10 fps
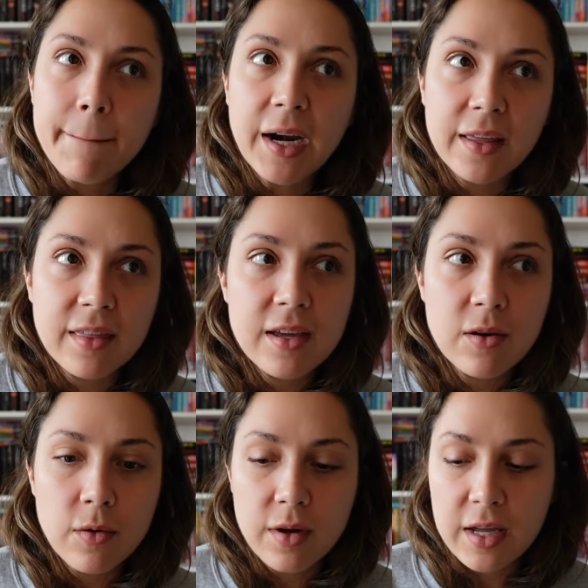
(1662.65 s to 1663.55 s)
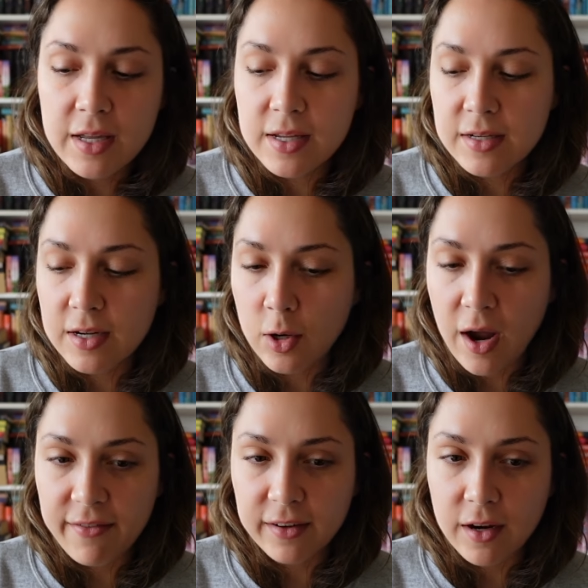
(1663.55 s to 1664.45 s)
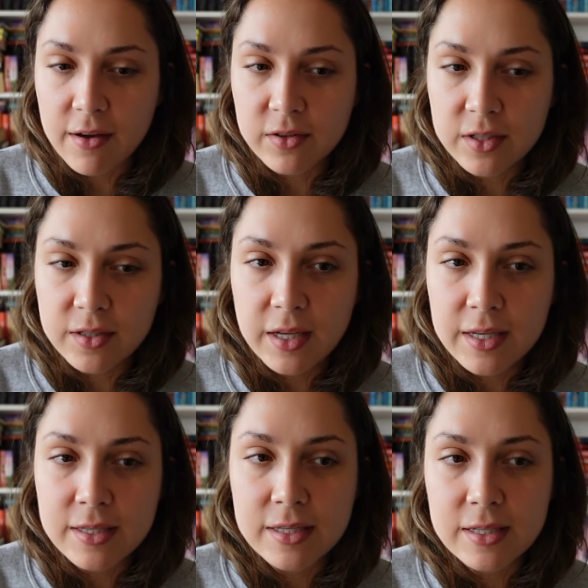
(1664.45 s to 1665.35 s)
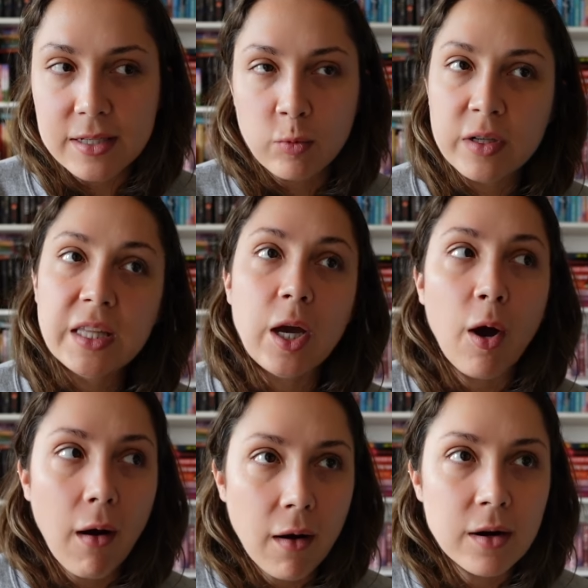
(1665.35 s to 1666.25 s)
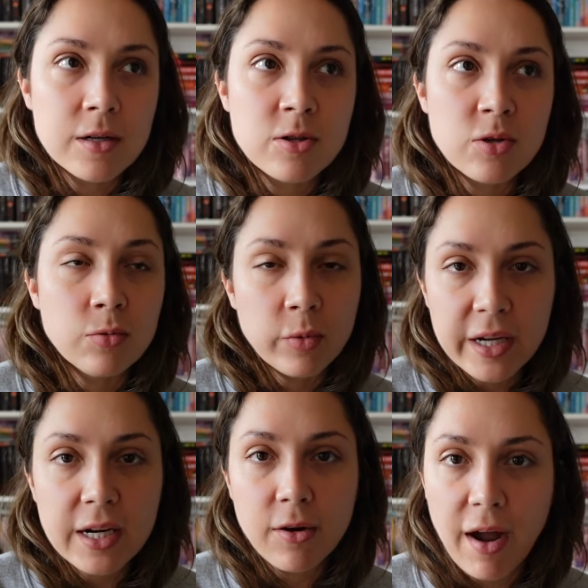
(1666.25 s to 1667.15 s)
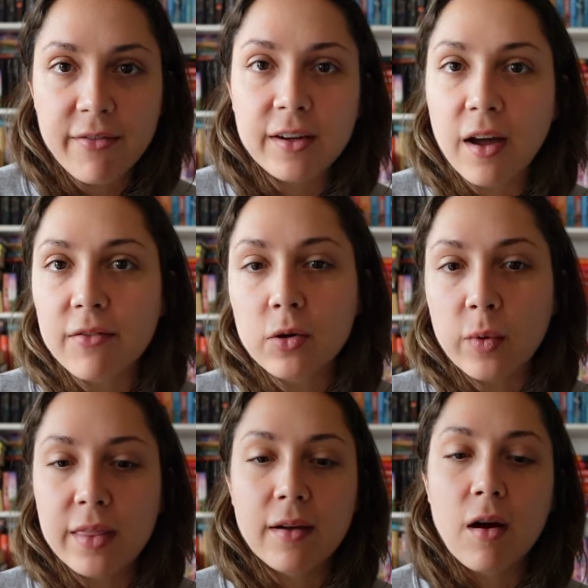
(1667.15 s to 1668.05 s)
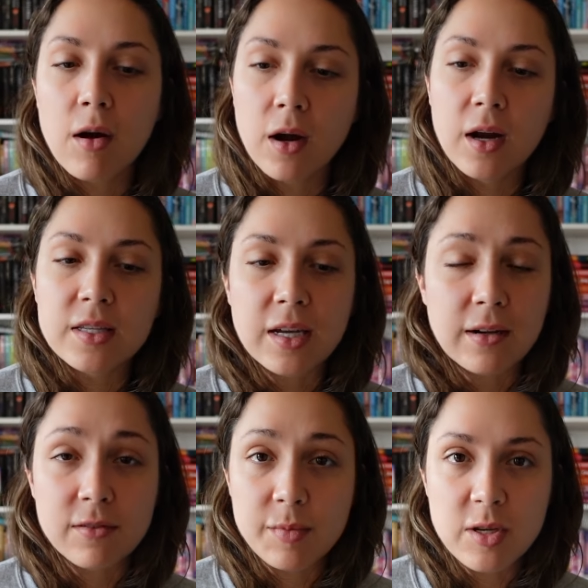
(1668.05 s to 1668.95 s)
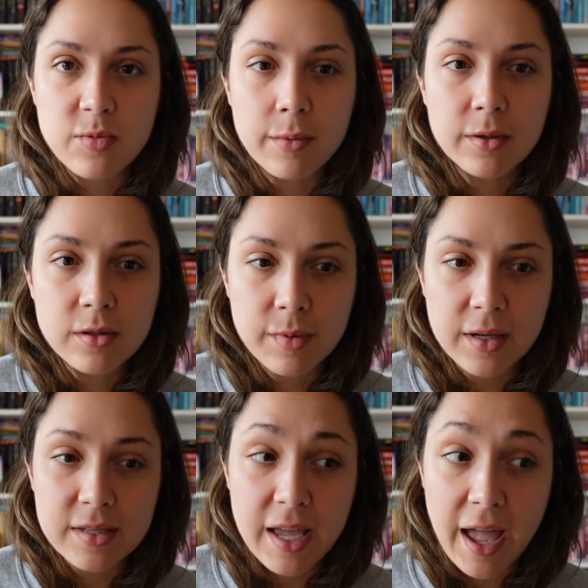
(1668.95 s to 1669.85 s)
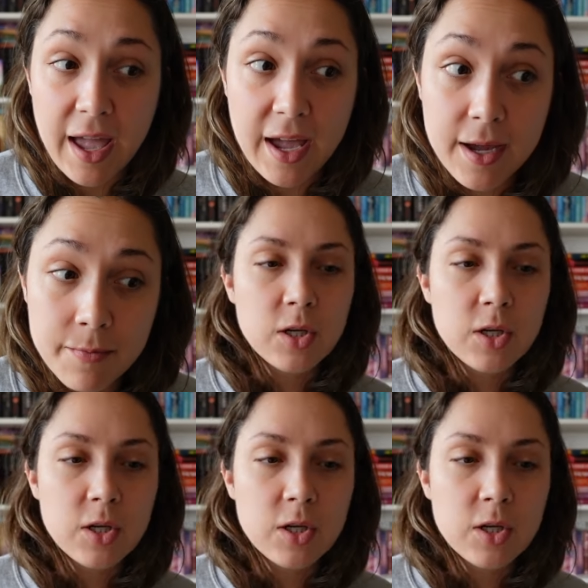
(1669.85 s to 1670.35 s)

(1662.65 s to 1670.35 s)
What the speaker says: But I think in a graphic novel, it's really hard to read a graphic novel when there are a ton of speech bubbles because A,